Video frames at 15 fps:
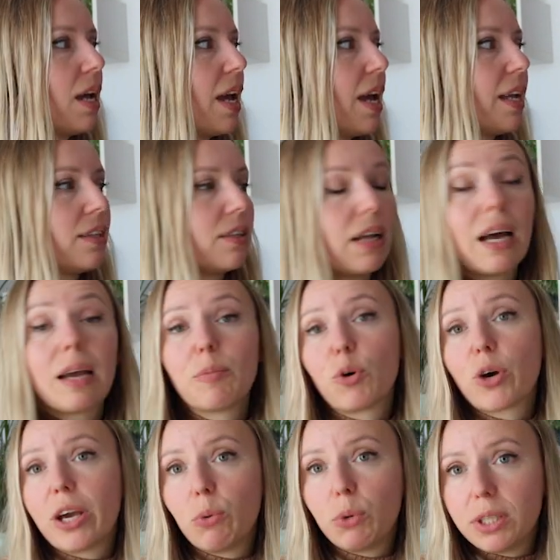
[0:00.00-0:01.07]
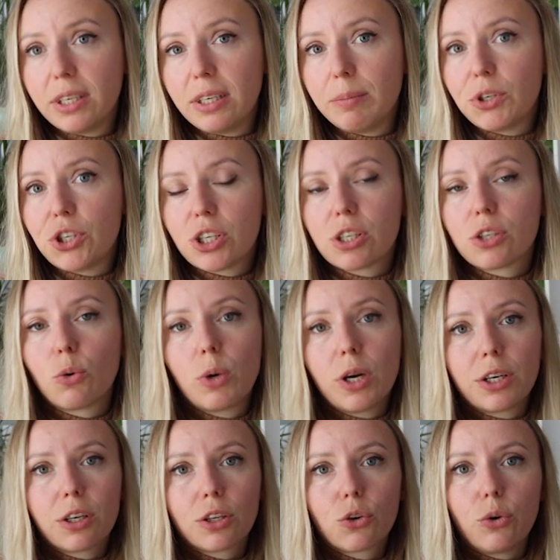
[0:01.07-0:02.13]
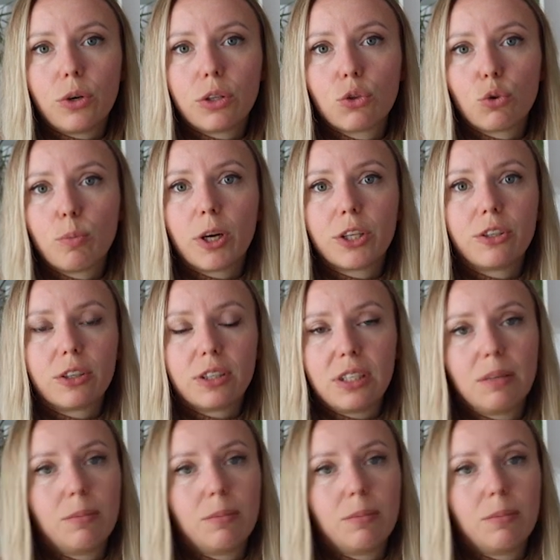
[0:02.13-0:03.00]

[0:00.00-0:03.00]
And I'm okay with the images, so we are not going to bother the